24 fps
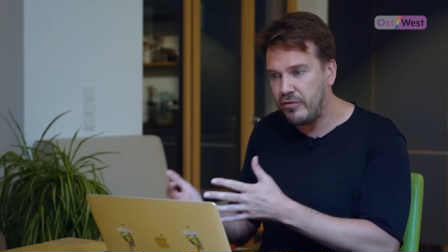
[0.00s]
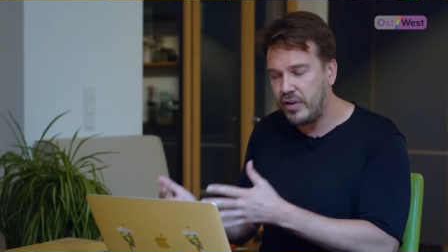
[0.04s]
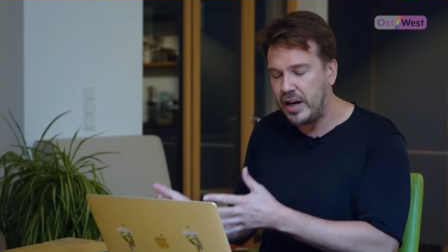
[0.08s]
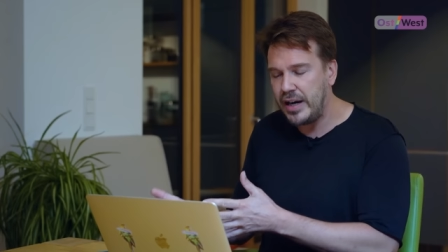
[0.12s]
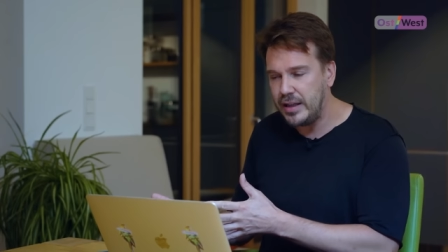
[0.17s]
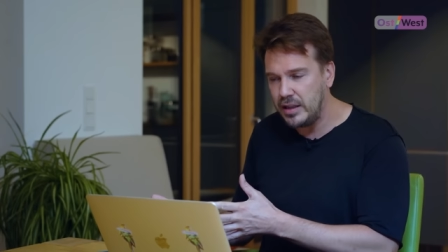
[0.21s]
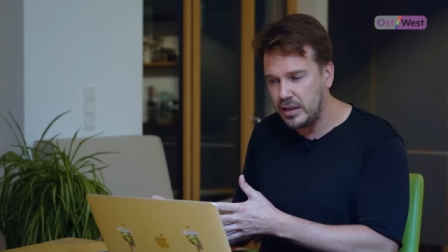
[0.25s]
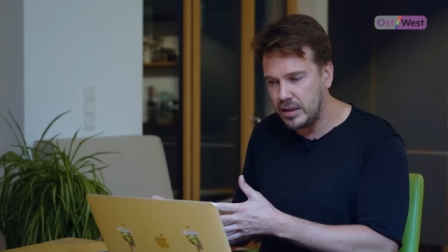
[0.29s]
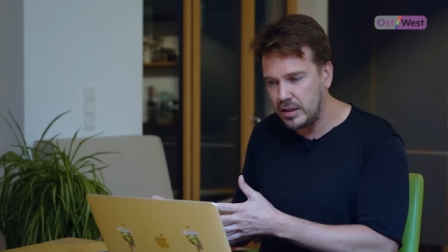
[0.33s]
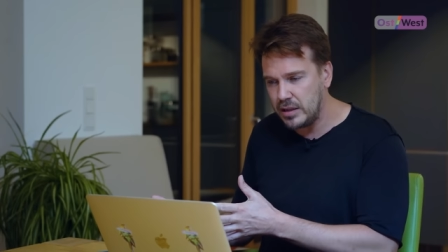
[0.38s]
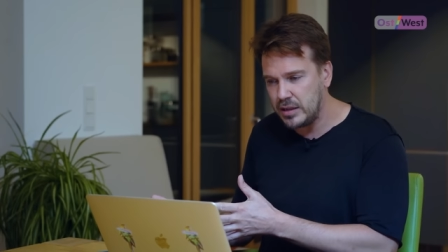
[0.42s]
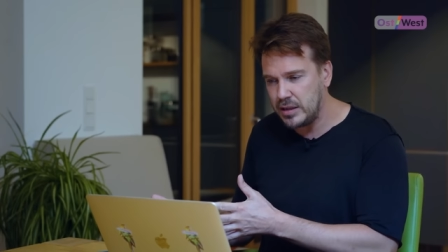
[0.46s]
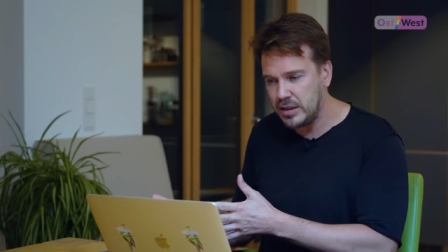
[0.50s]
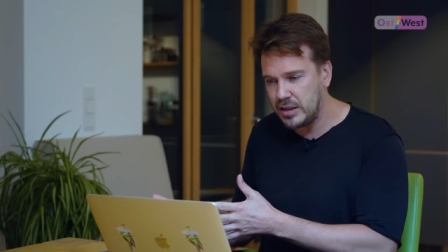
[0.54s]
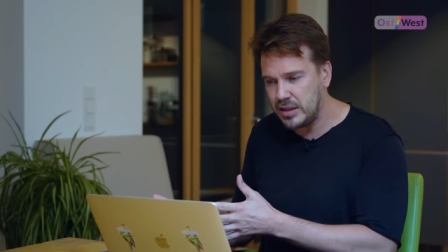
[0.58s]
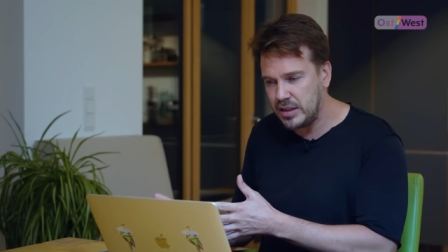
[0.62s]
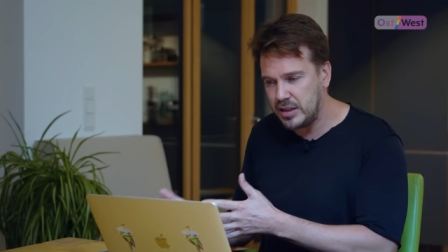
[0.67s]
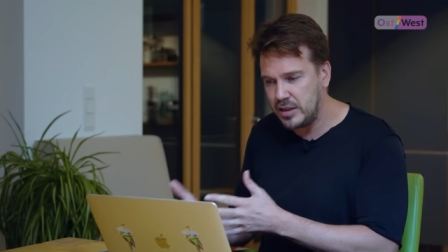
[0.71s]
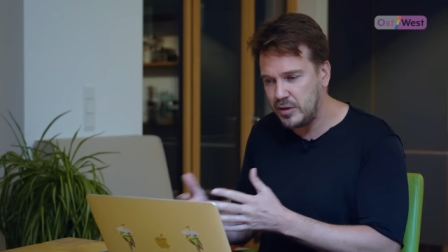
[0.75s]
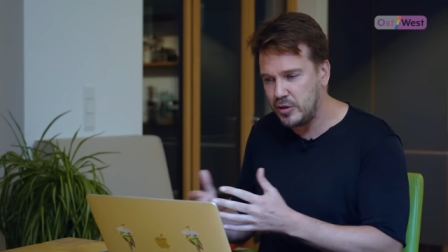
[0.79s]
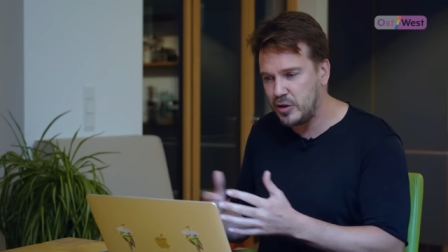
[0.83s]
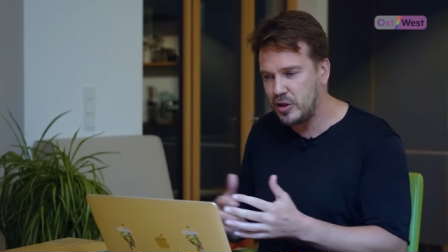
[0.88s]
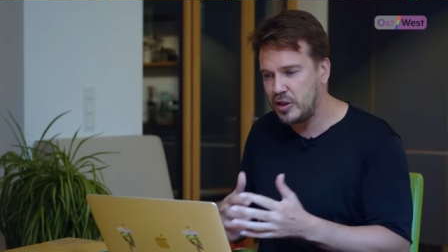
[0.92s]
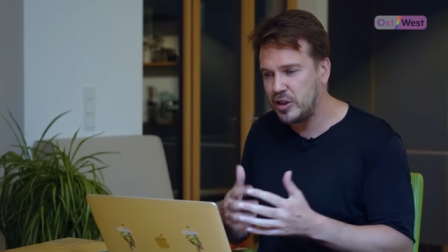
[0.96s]

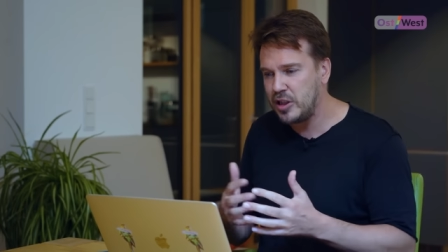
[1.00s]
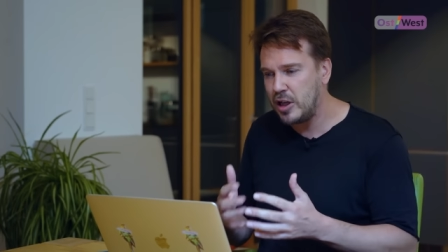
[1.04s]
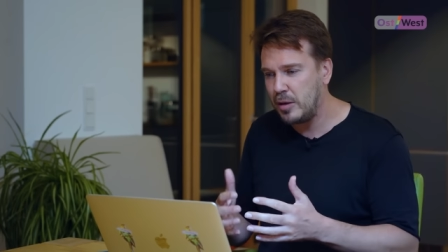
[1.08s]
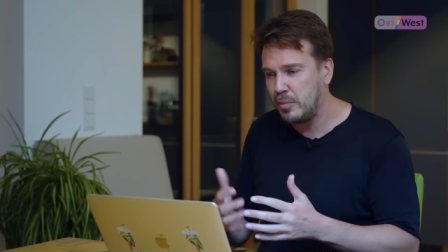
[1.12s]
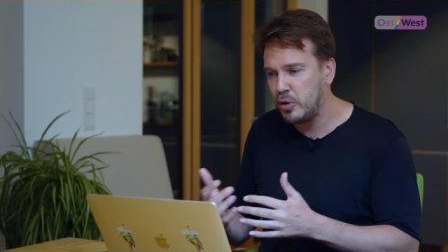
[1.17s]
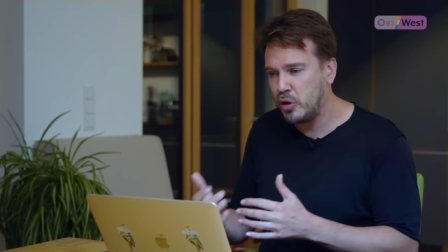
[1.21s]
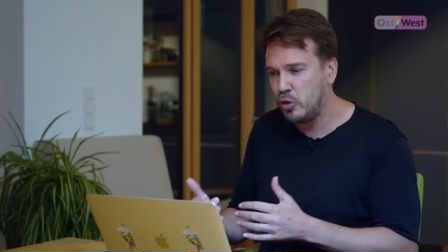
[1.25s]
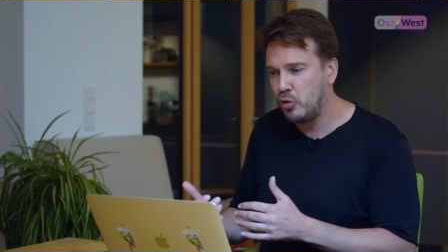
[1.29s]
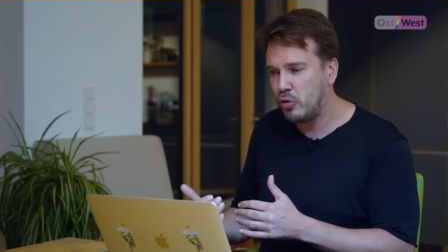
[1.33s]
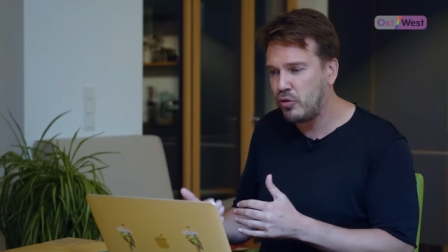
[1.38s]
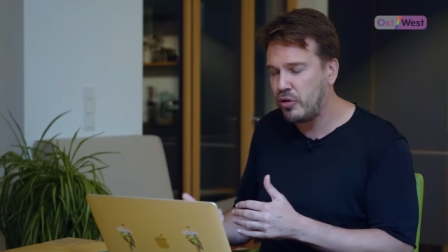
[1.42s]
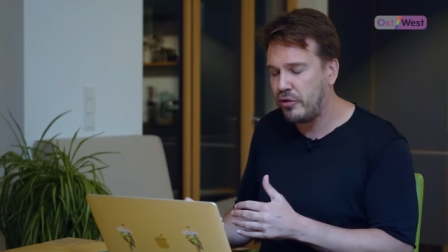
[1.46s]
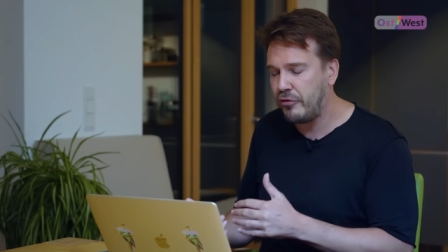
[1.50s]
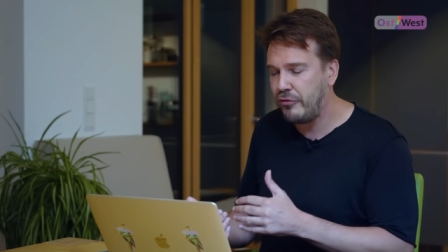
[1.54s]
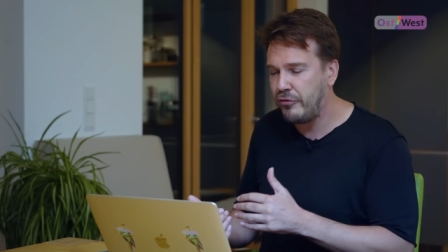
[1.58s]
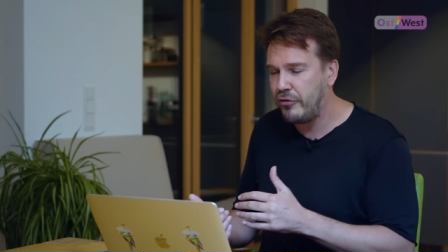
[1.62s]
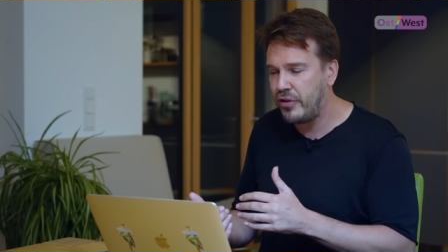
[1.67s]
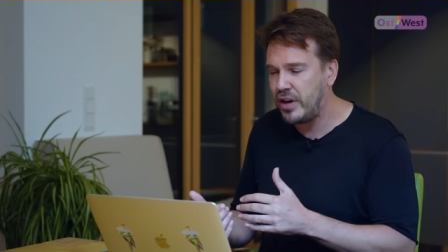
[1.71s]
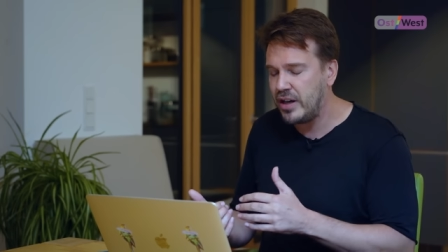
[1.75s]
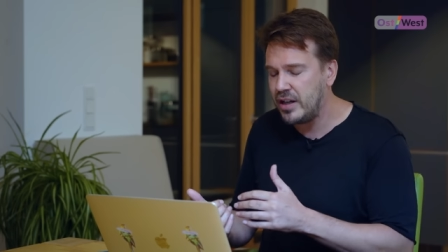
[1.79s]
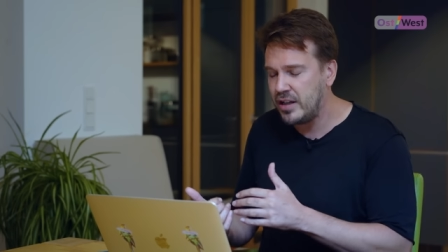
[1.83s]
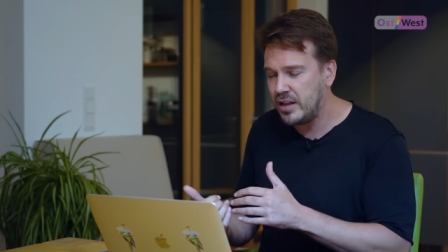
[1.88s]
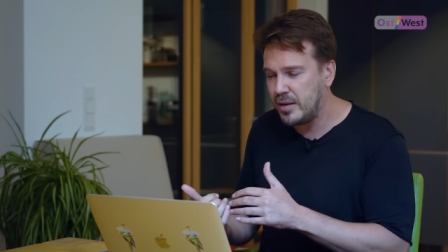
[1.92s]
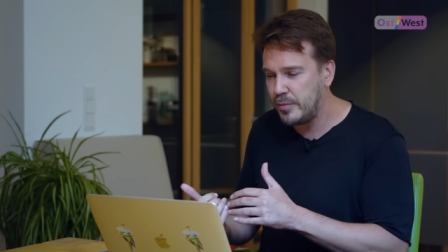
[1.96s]
violence, to stop
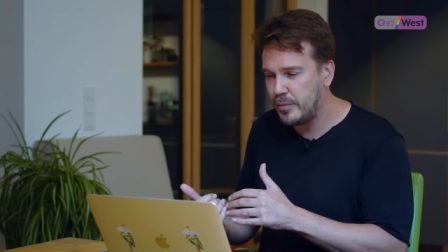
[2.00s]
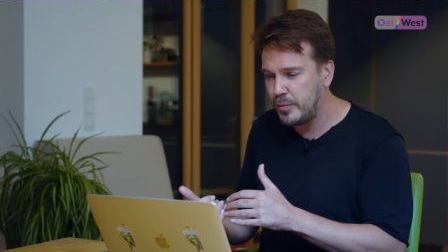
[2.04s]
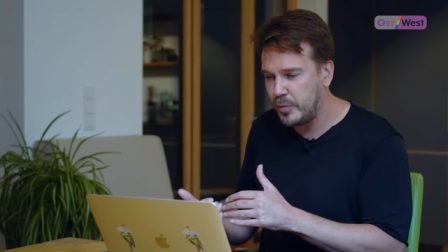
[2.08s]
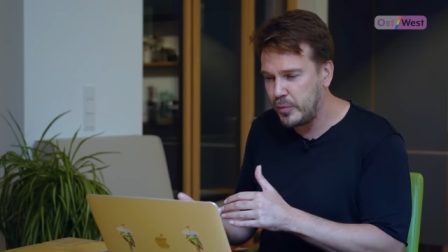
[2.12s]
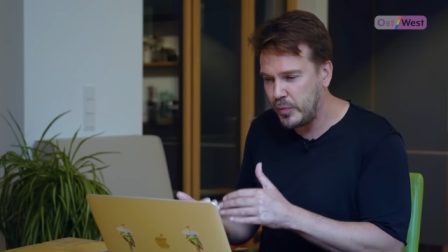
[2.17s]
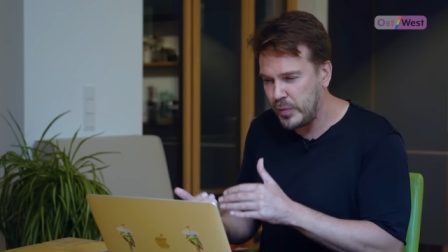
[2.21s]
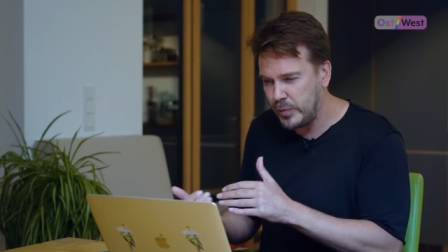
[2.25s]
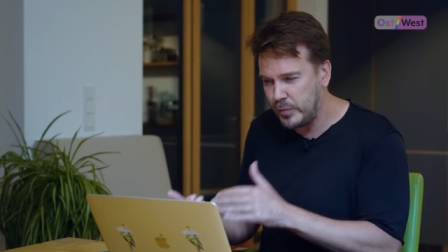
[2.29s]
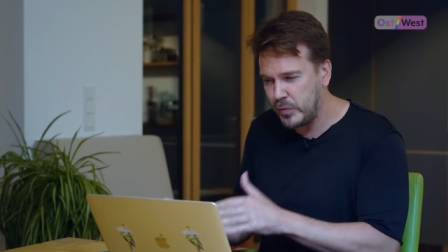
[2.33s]
glorify, uh,